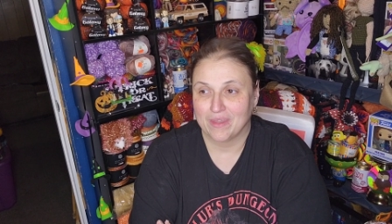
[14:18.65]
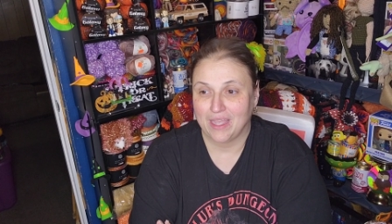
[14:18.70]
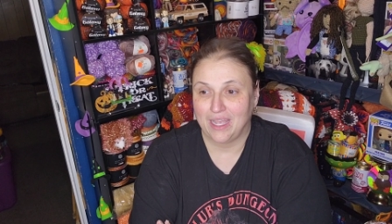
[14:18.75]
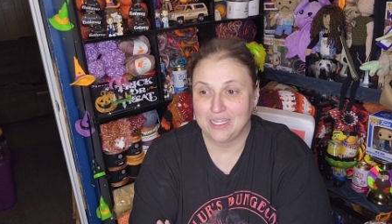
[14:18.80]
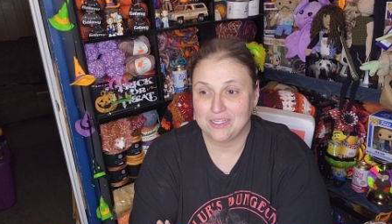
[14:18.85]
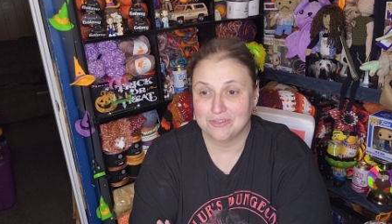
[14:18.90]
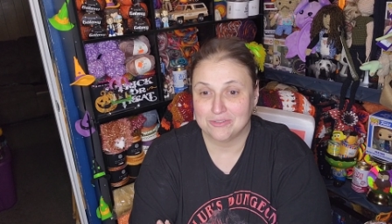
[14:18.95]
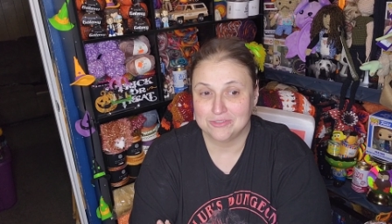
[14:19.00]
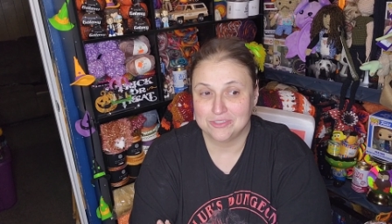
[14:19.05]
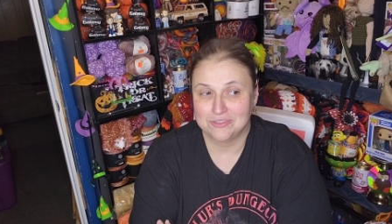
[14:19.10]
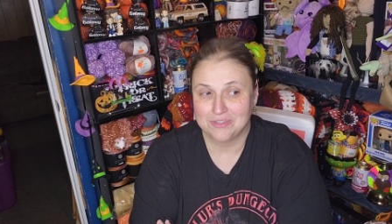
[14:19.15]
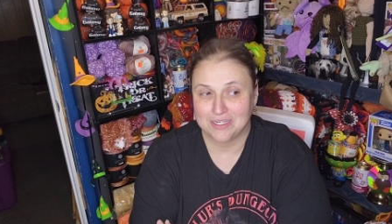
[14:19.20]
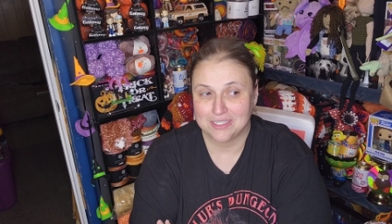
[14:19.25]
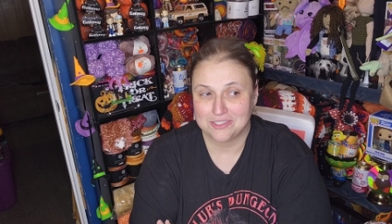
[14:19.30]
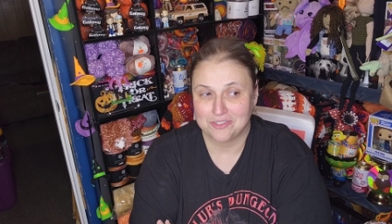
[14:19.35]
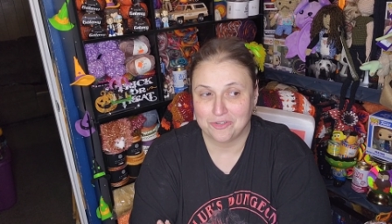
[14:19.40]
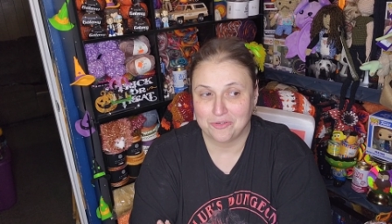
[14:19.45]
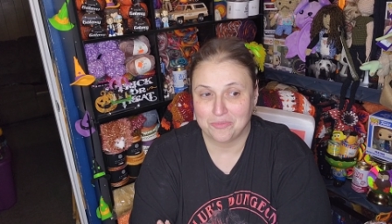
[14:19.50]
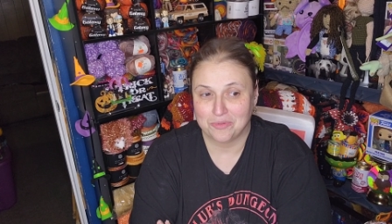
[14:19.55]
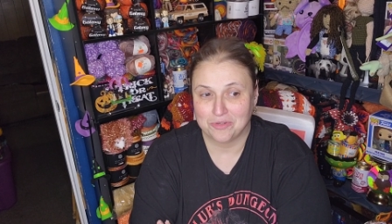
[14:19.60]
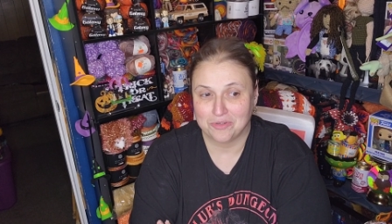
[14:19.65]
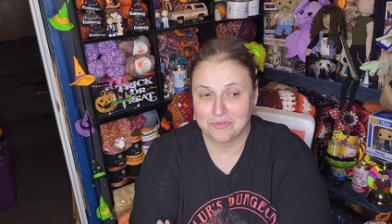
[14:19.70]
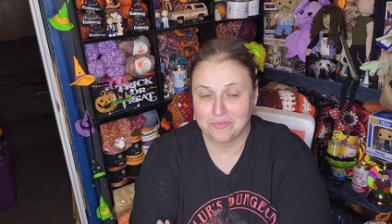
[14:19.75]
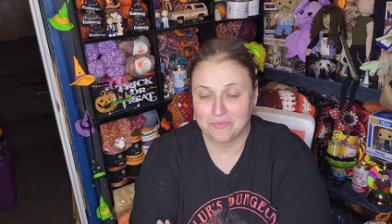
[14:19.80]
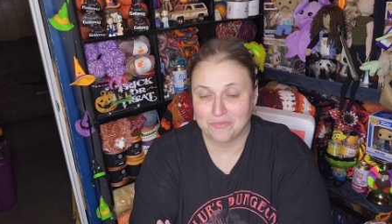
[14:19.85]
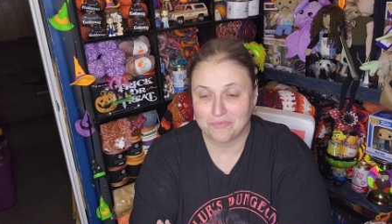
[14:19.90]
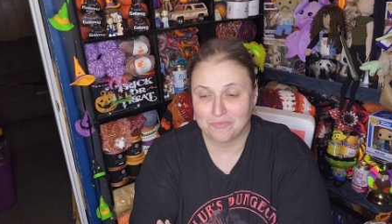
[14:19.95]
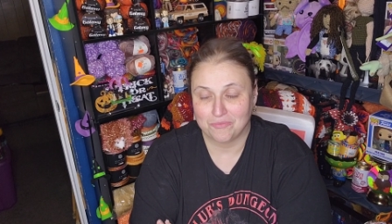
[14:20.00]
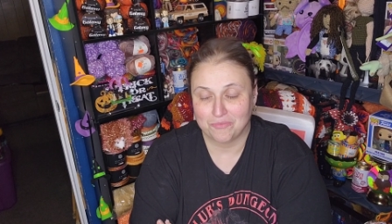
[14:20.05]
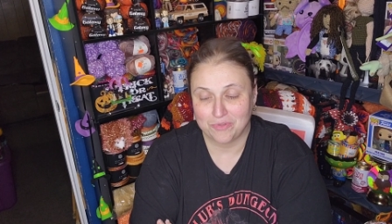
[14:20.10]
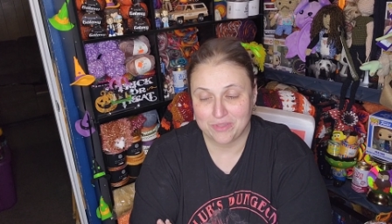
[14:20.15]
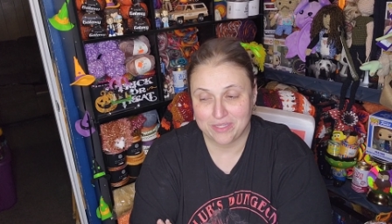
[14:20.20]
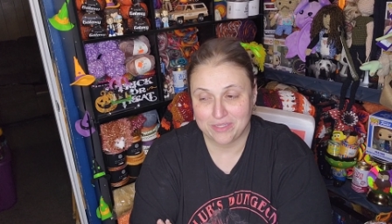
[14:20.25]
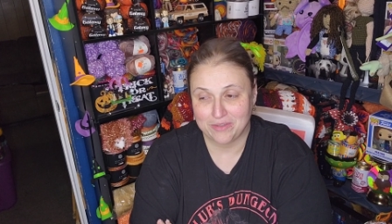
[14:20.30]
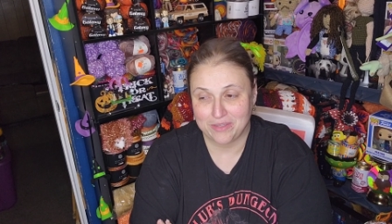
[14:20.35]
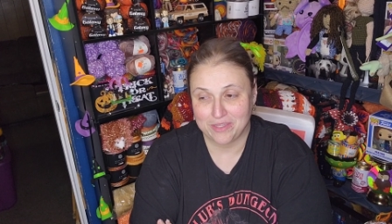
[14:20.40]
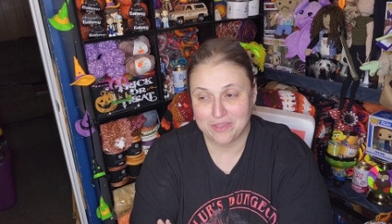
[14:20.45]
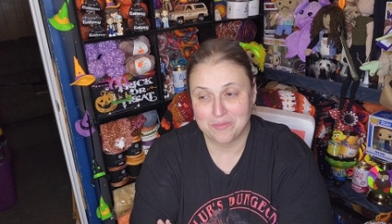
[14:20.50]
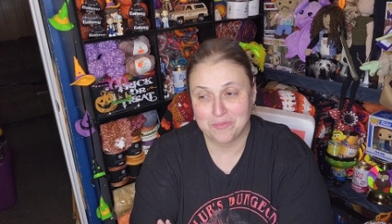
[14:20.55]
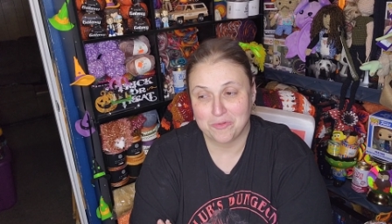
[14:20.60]
I told you October with,
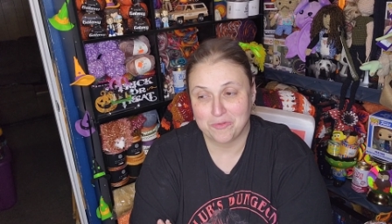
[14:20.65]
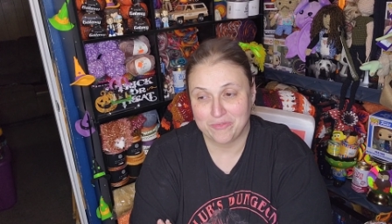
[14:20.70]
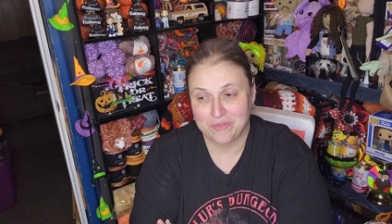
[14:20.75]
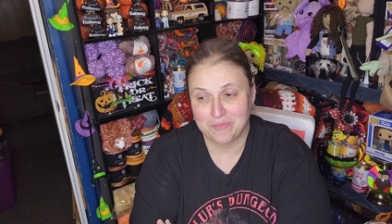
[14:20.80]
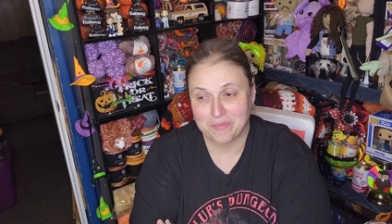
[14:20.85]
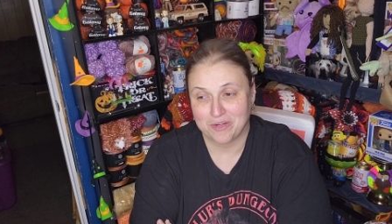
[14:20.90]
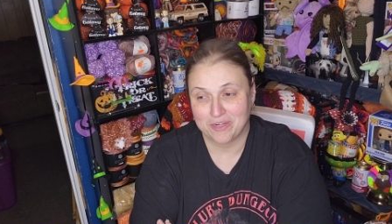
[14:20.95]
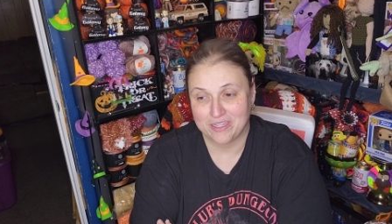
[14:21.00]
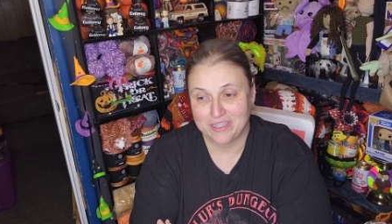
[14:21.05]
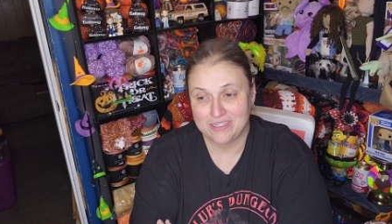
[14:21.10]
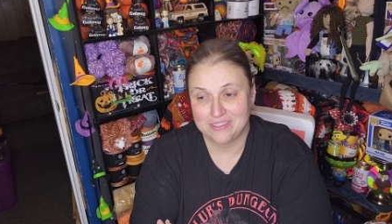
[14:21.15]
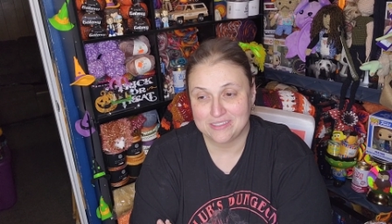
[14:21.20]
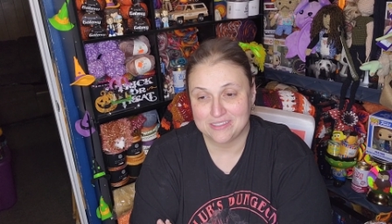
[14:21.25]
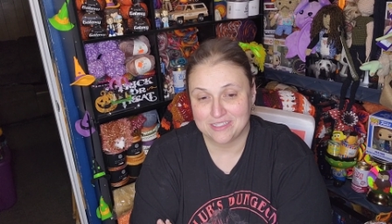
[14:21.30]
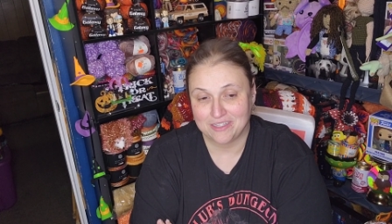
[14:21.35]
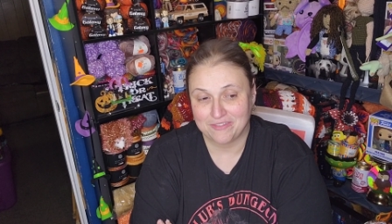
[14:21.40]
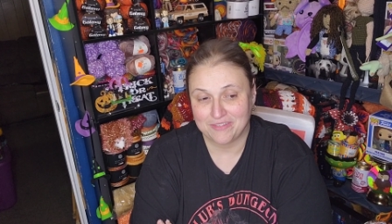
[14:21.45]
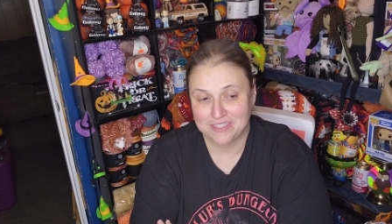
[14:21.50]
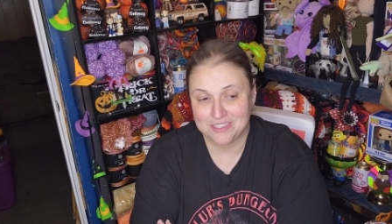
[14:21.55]
in the movie Marquee stuff.